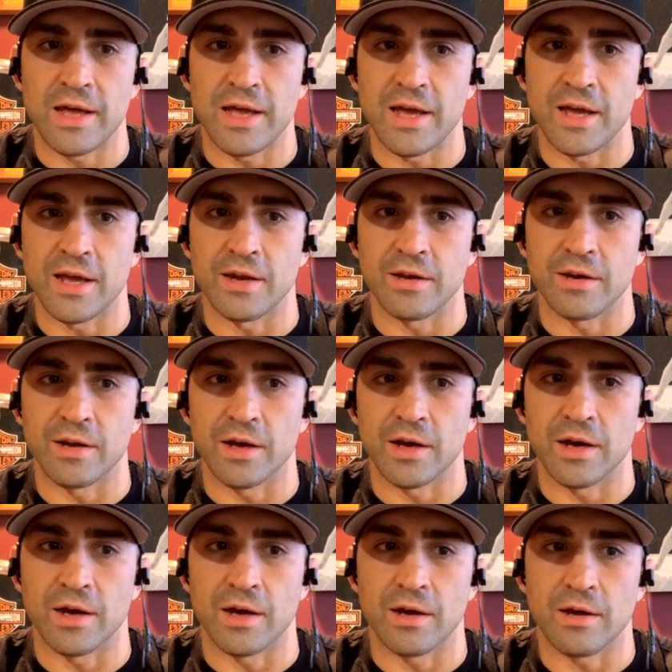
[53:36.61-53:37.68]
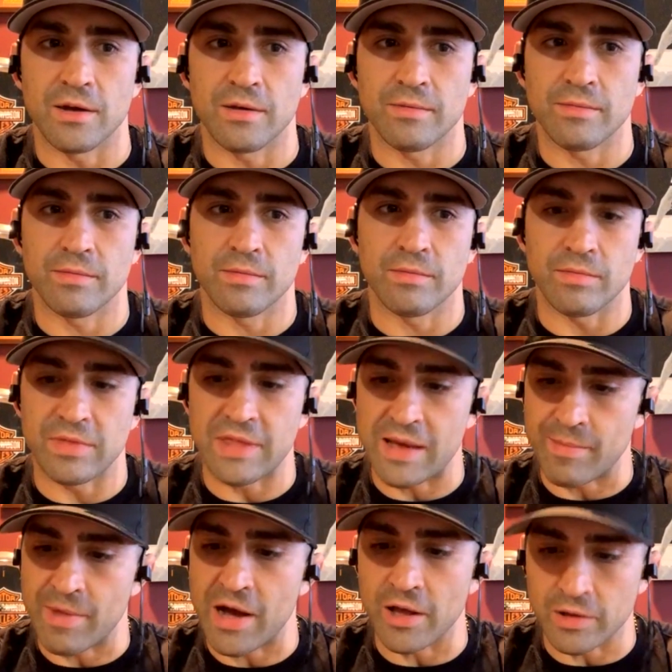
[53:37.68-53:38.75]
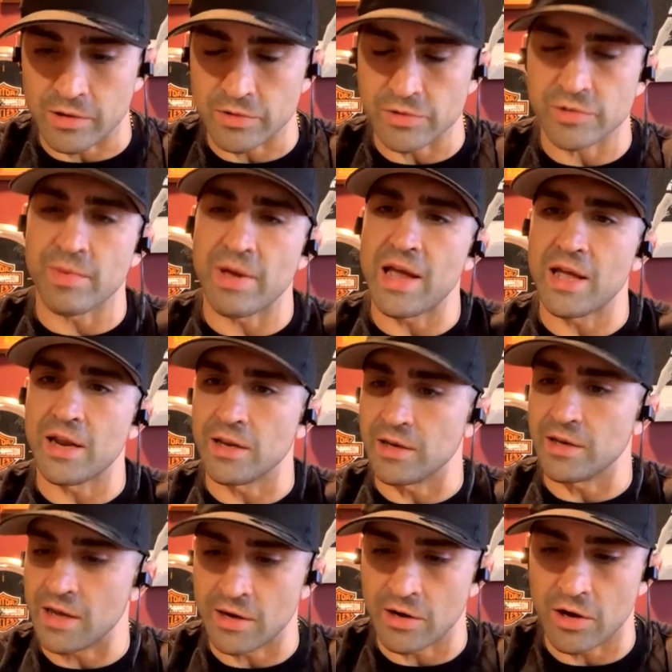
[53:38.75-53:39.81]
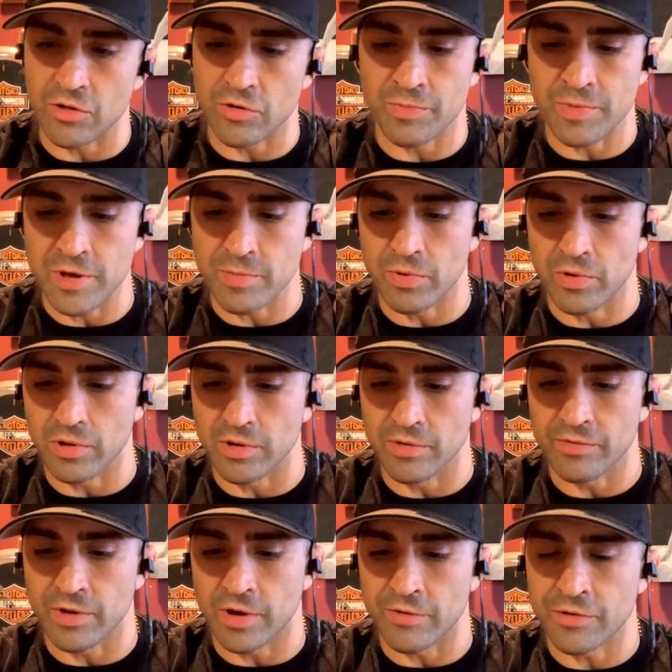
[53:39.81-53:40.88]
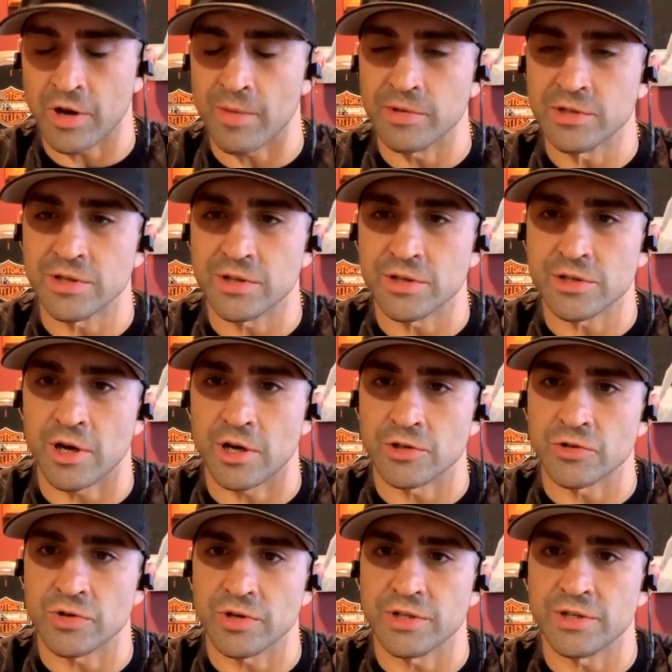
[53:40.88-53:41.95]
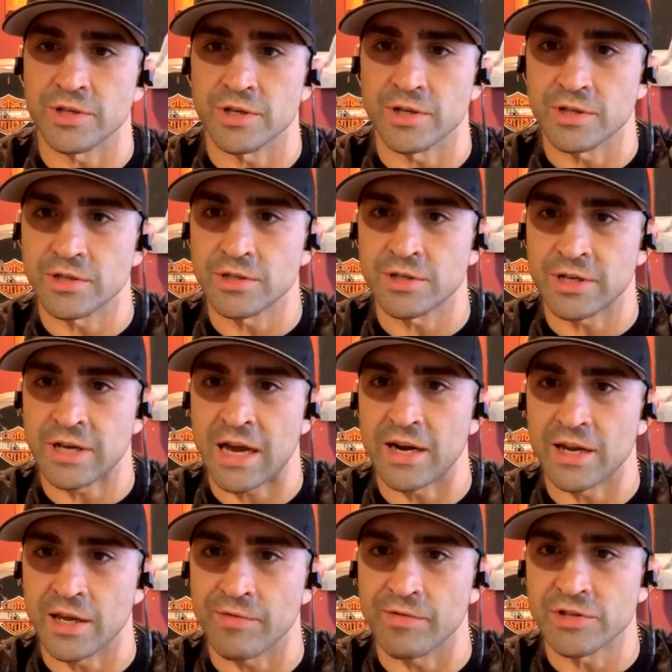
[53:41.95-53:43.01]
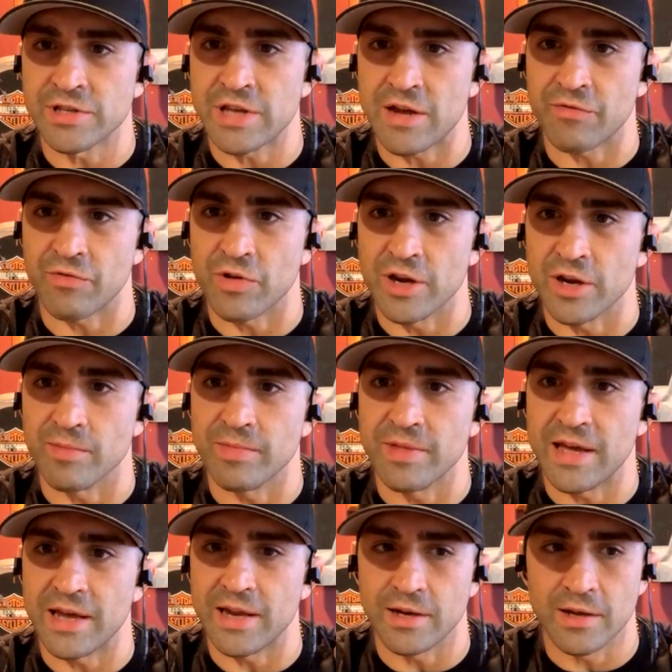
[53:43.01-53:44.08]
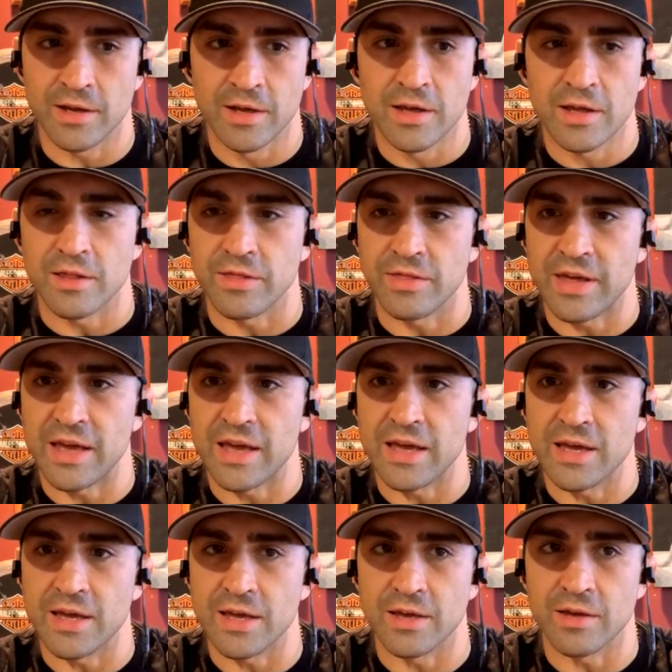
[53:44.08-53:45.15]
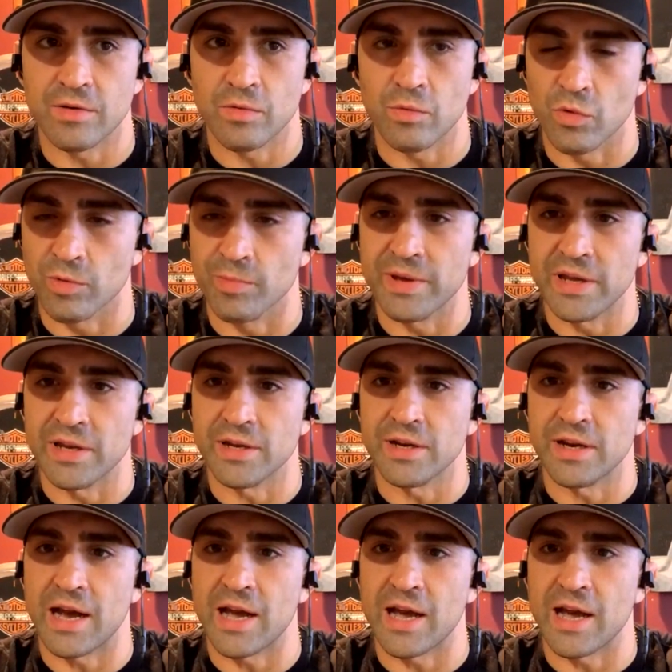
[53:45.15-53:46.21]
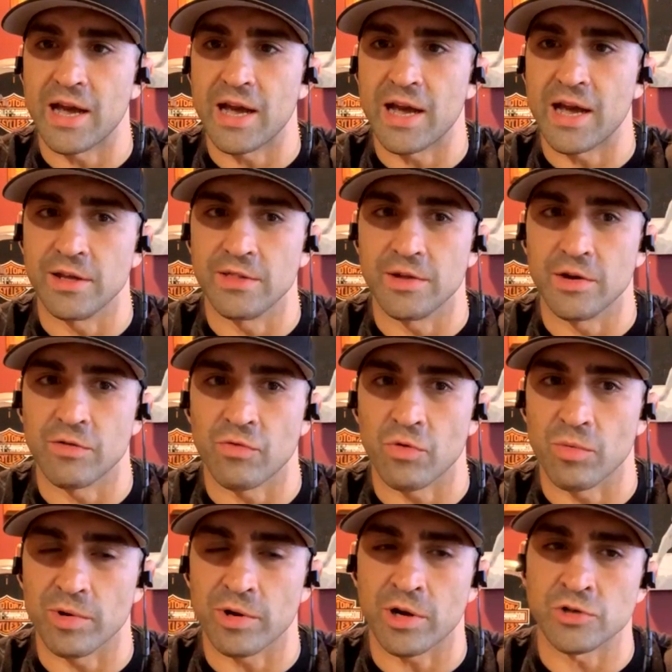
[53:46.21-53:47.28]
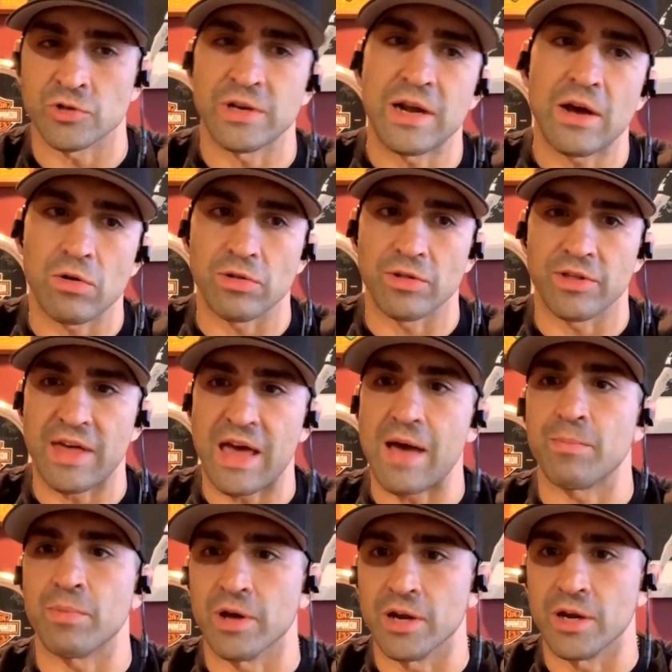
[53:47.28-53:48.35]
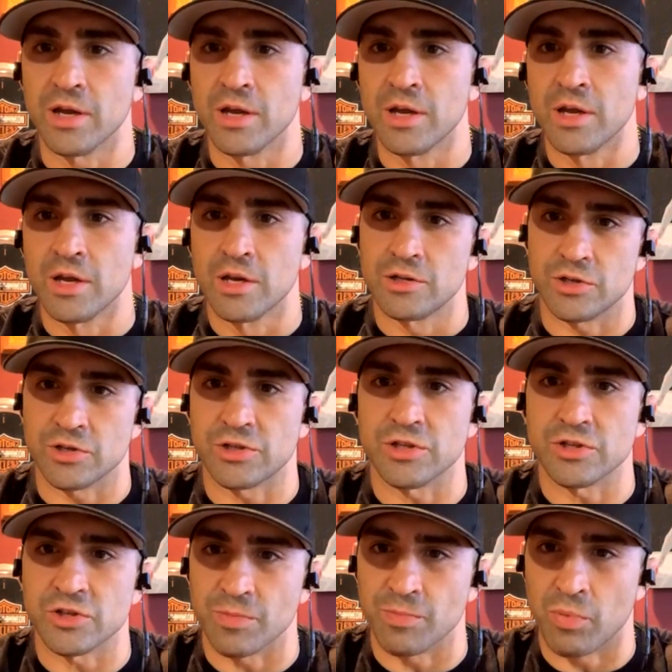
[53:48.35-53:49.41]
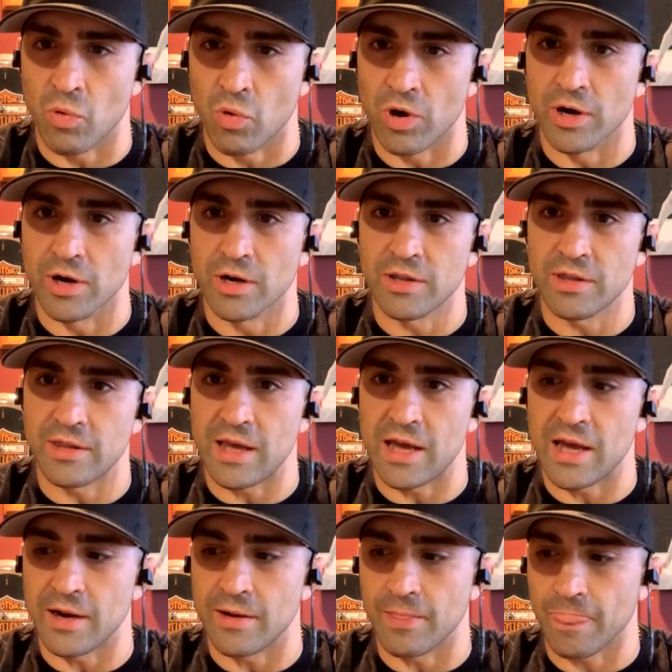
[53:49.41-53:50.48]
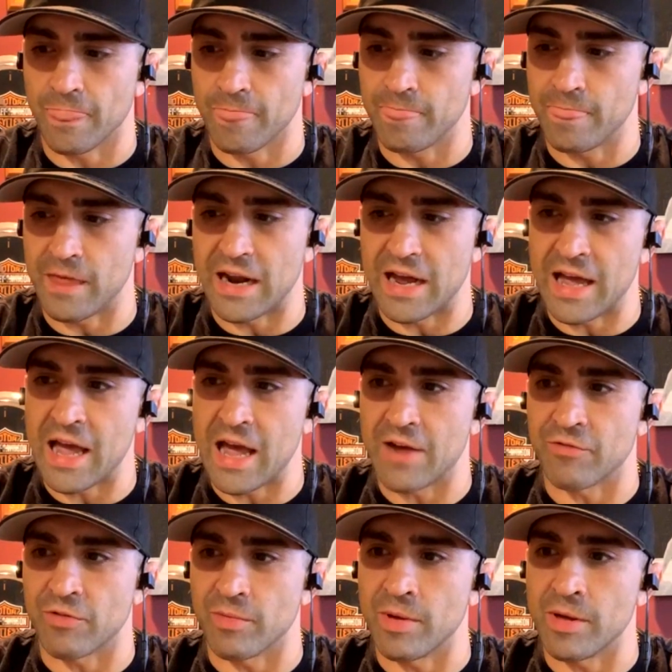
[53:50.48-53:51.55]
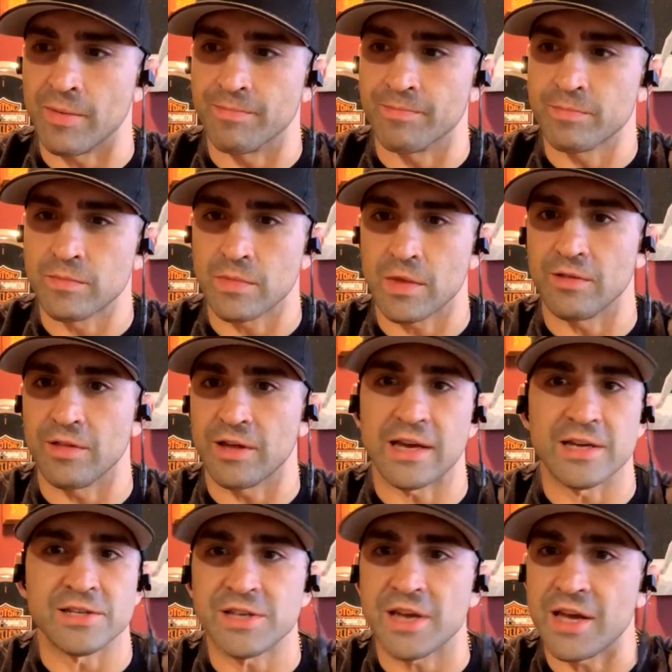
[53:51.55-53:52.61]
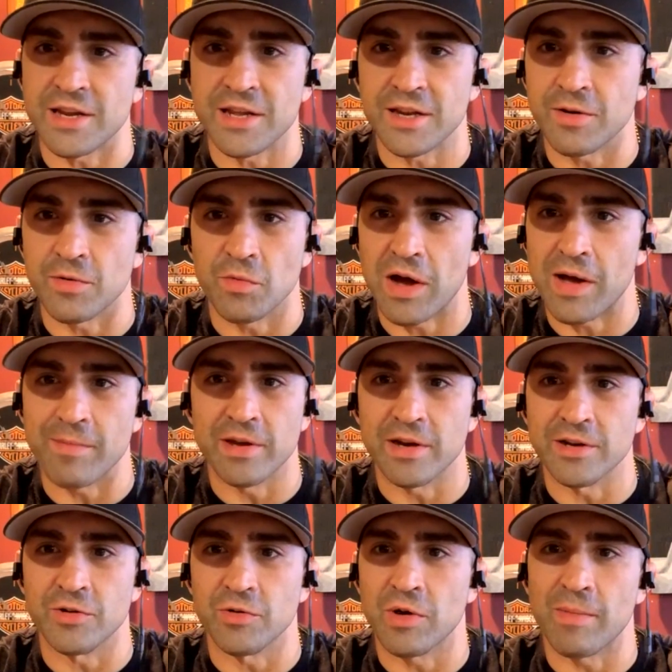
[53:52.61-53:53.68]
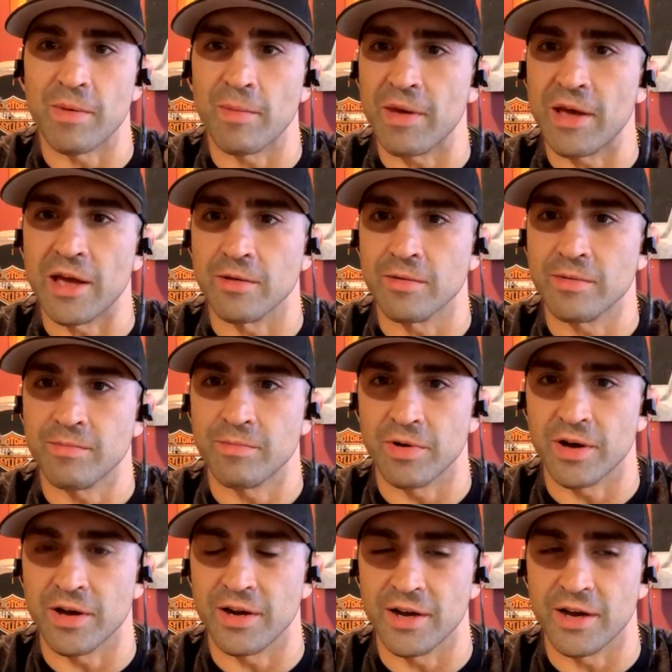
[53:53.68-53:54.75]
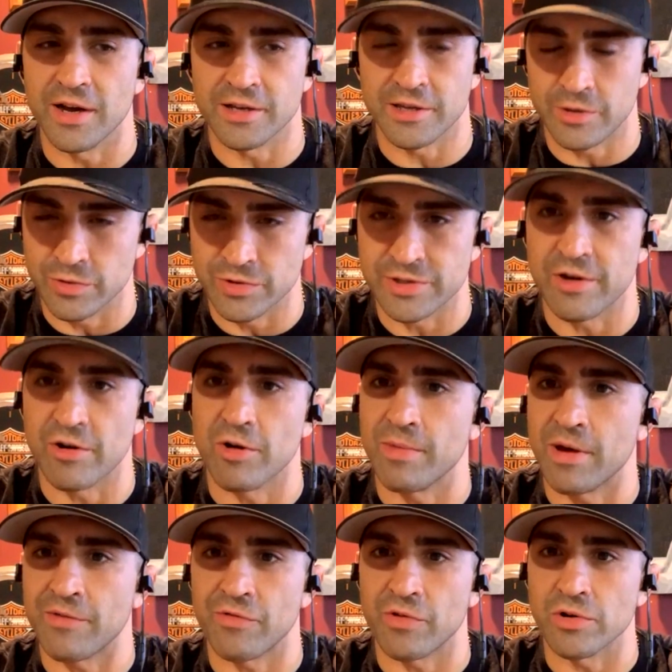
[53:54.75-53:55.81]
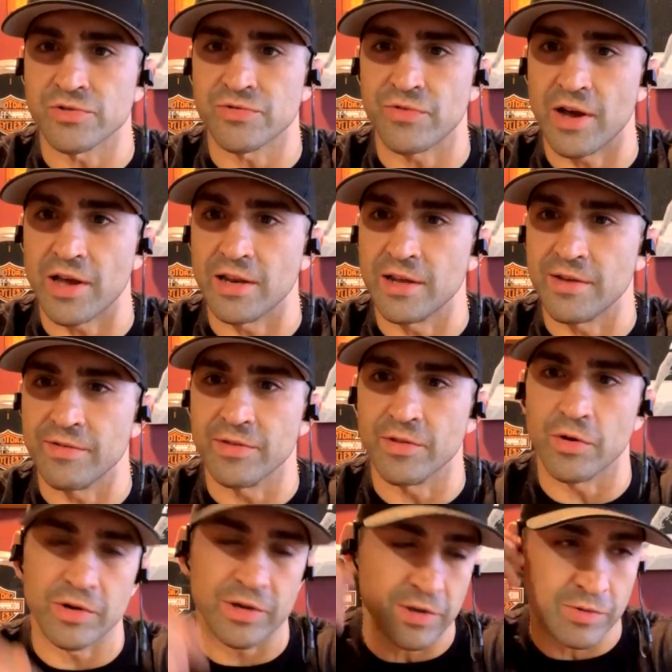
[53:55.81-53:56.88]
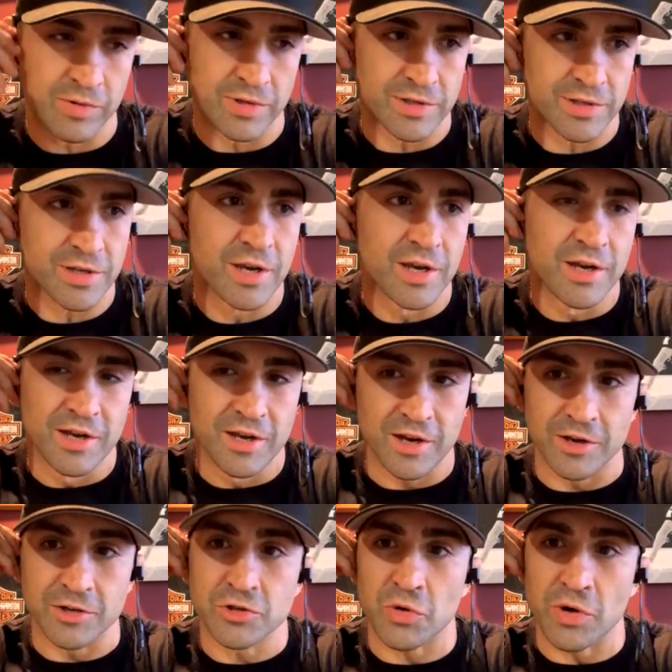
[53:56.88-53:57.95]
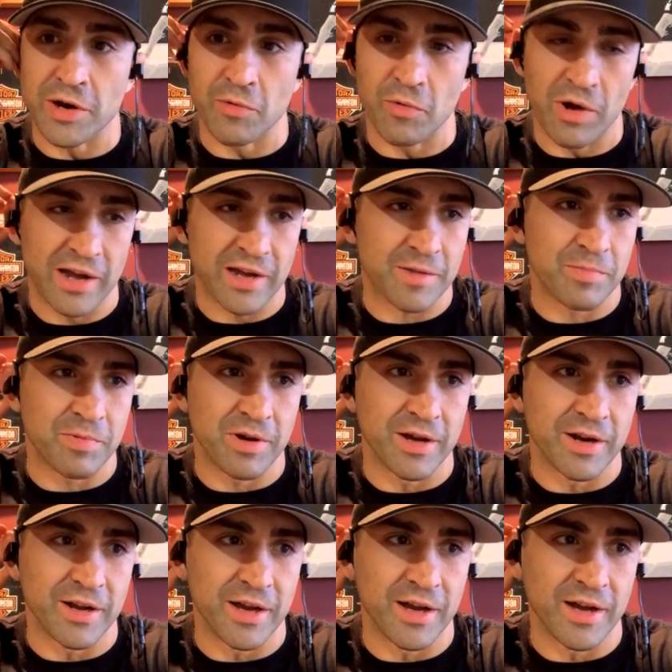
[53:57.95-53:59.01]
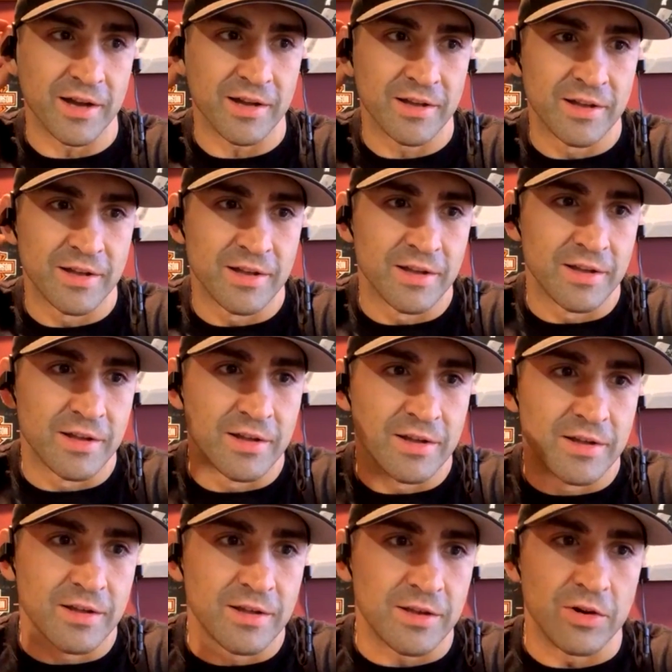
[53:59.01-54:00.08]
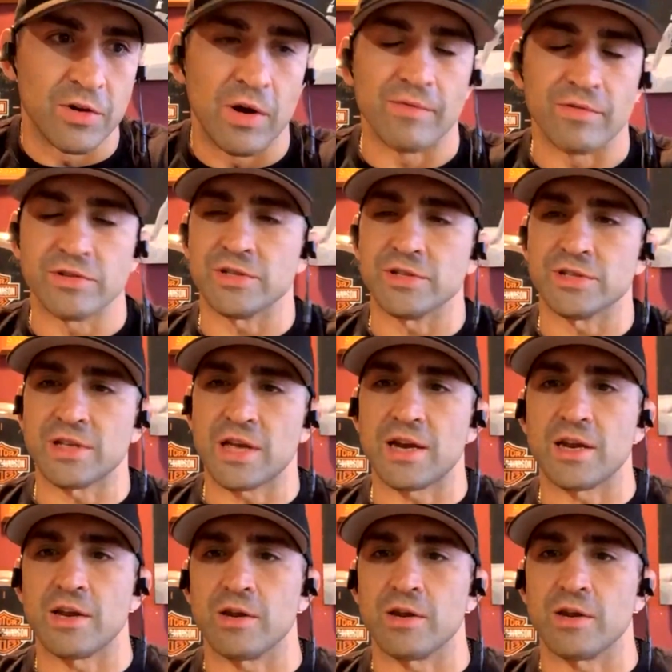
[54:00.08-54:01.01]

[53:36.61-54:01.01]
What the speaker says: and that my uncles made, and other people of coming to this country to kind of give us that freedom that they were being denied in their former country. And not only that, but just the support that I had from him. Like I said, he didn't want me to do MMA, but he was there at my first fight, even though he was a train wreck. But ever since then,